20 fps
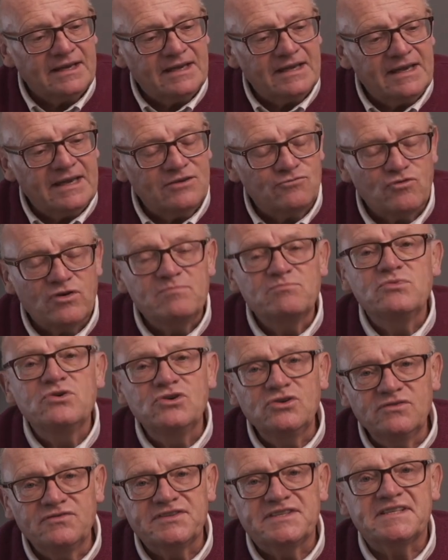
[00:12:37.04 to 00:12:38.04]
it
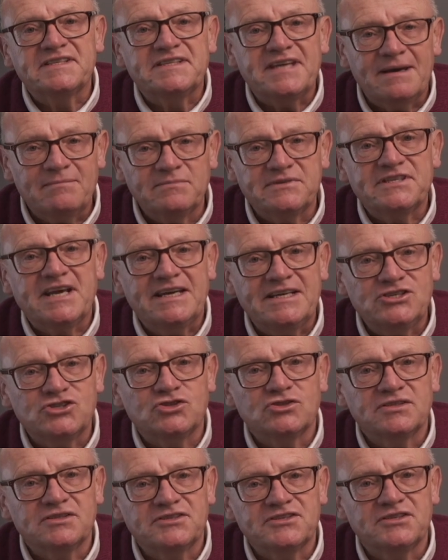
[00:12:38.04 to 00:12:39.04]
removes the
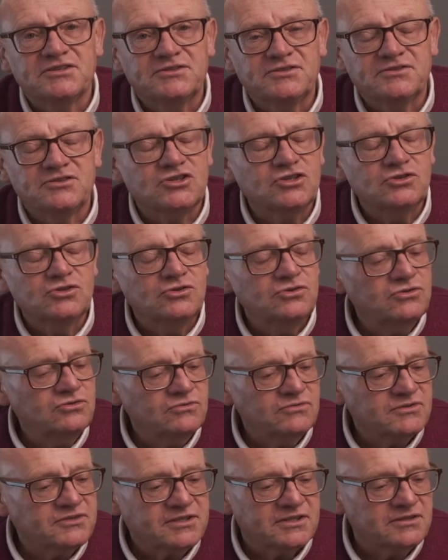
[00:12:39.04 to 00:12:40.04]
temptation to do
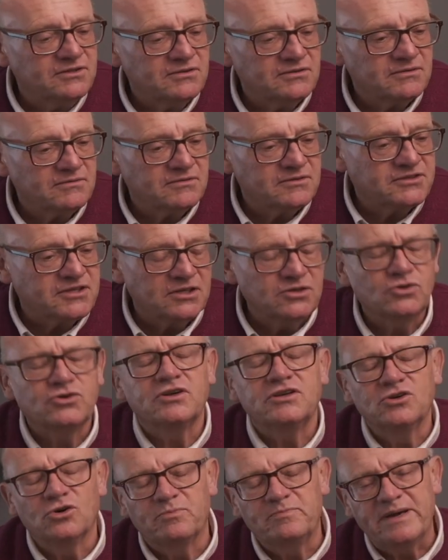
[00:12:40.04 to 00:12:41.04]
to to look at
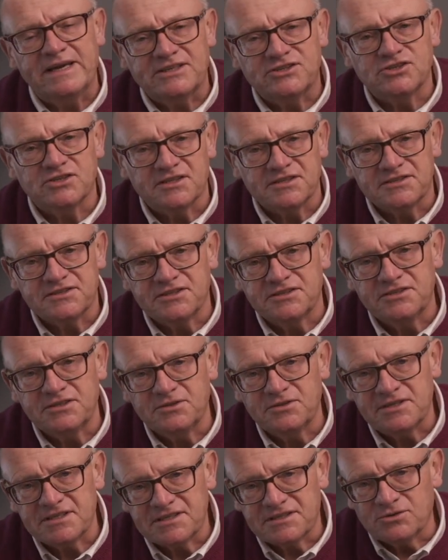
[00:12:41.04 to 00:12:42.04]
your pictures, to do
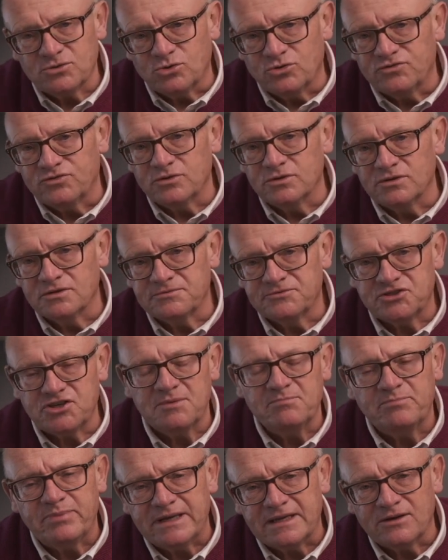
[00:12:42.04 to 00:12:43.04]
this awful
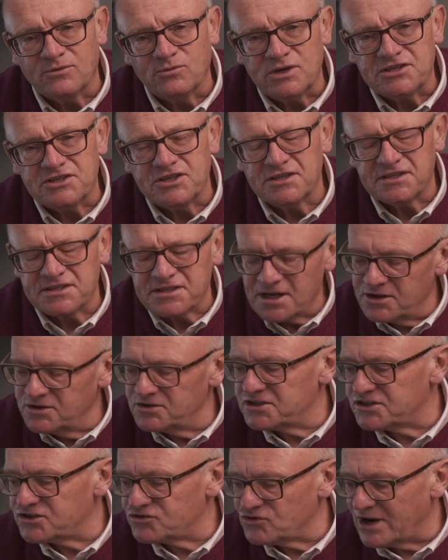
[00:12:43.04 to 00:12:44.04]
chimping, which is so
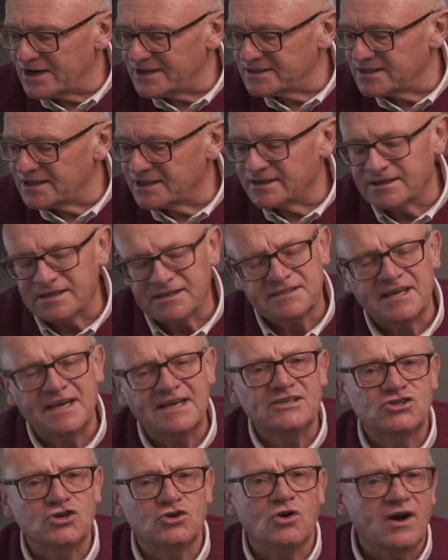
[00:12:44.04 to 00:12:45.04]
distracting and it
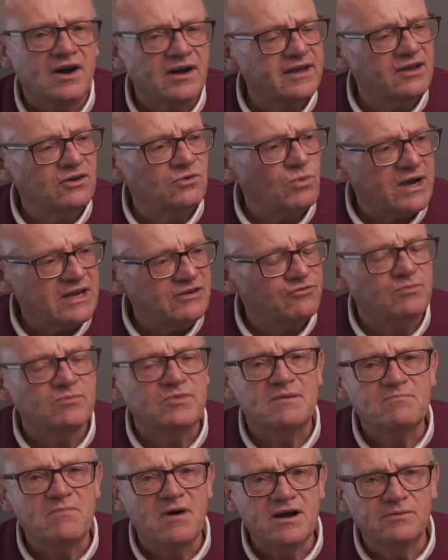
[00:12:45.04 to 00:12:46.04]
takes your eye away from the
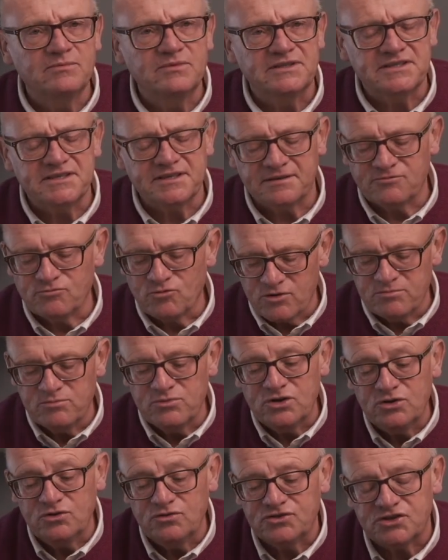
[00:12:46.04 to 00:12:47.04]
moment. It
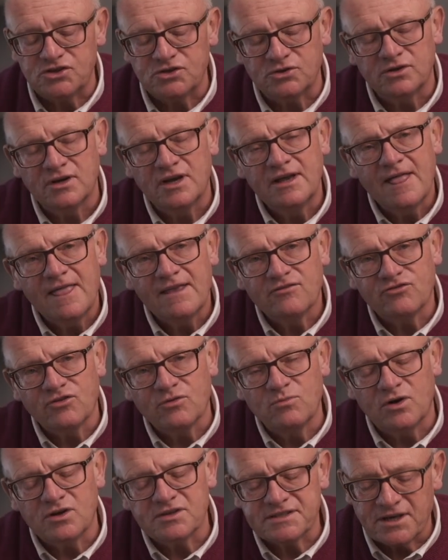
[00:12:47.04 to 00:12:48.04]
removes you from
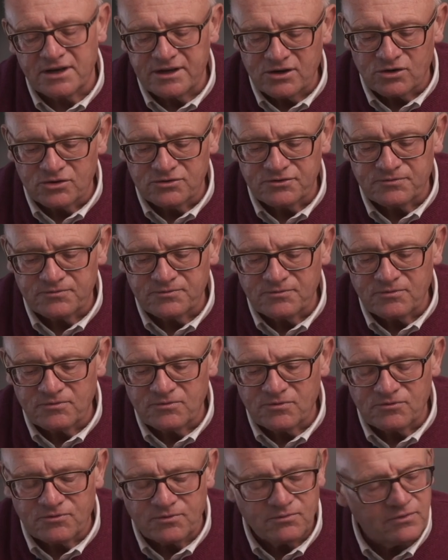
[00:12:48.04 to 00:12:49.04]
what's going on
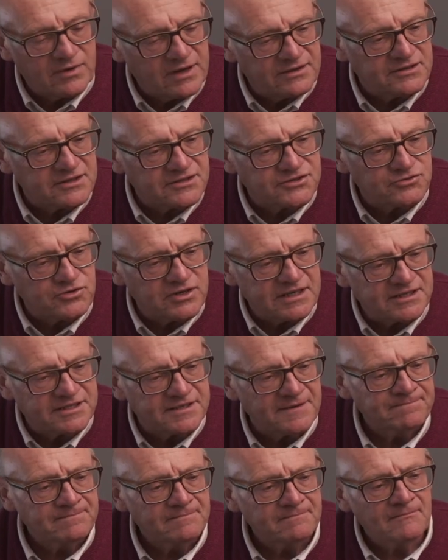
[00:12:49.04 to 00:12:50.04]
in the streets.
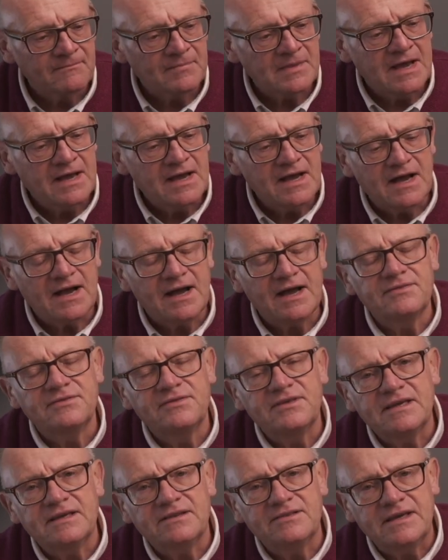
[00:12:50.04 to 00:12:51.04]
And
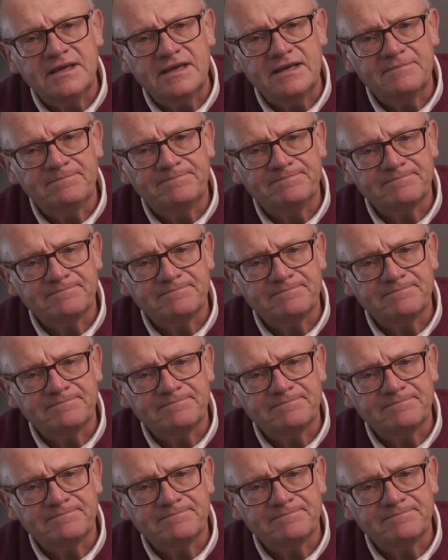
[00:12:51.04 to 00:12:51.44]
the the